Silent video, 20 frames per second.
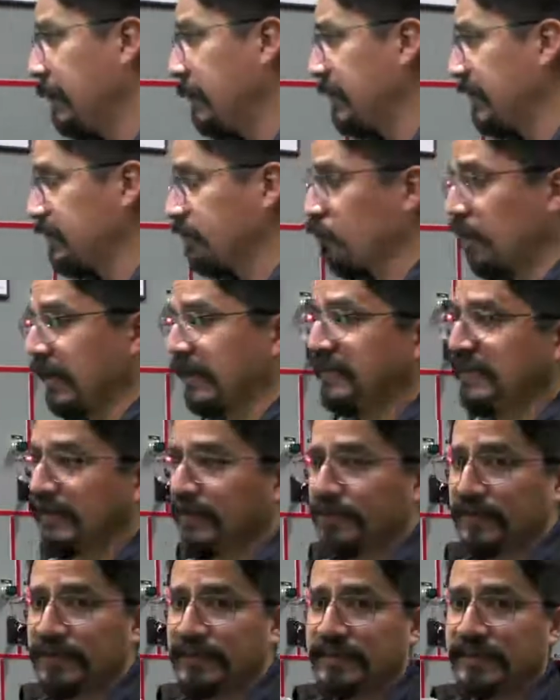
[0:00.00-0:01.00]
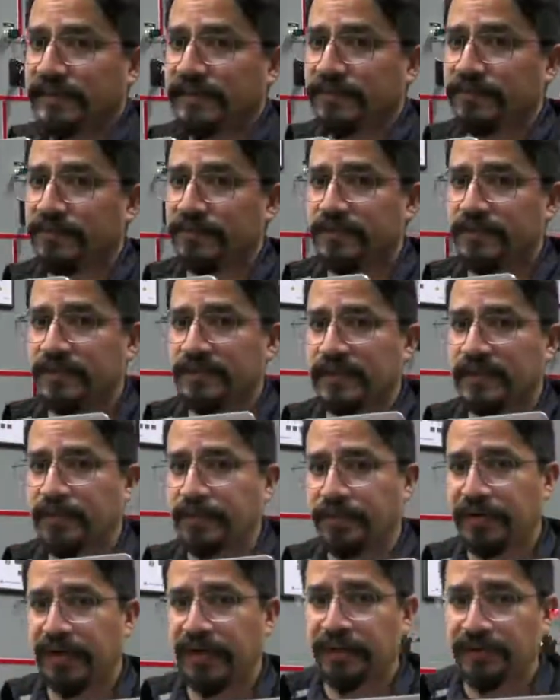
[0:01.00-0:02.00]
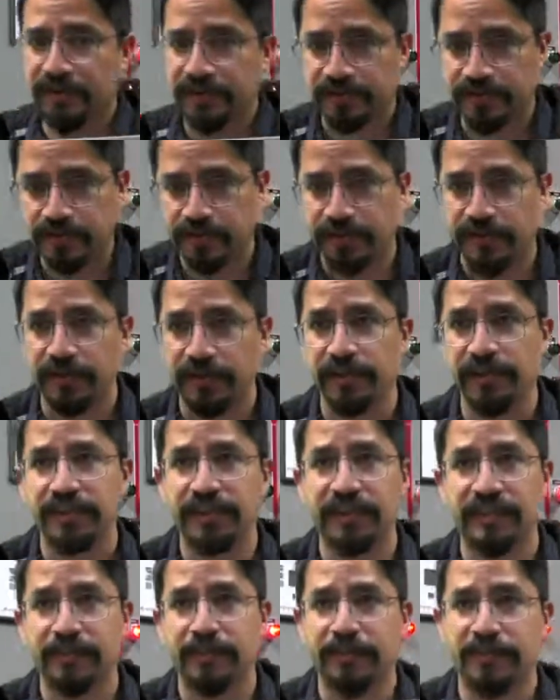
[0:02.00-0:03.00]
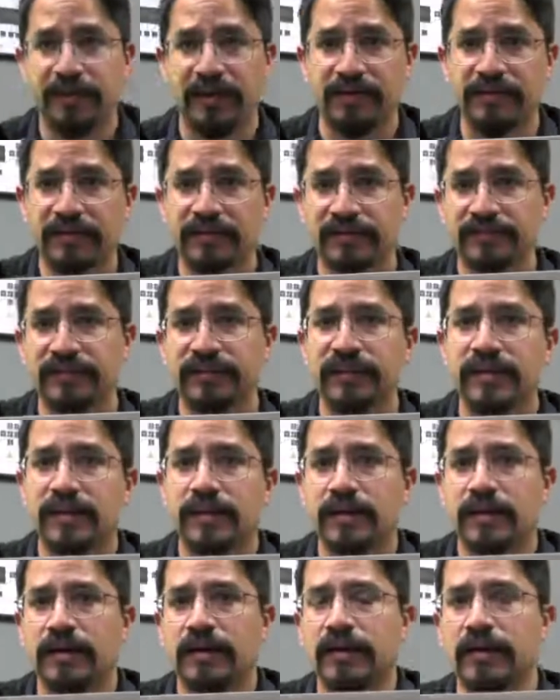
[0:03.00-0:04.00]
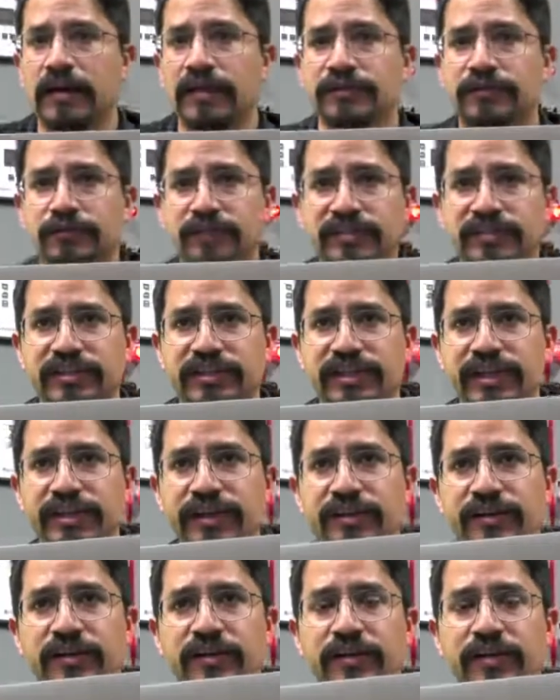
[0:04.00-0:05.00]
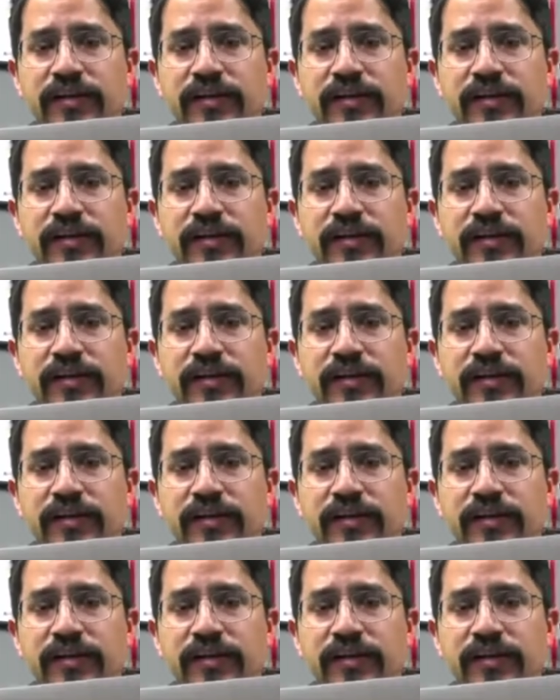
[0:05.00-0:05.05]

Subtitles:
It's quite different than the previous topology, the previous switch gear,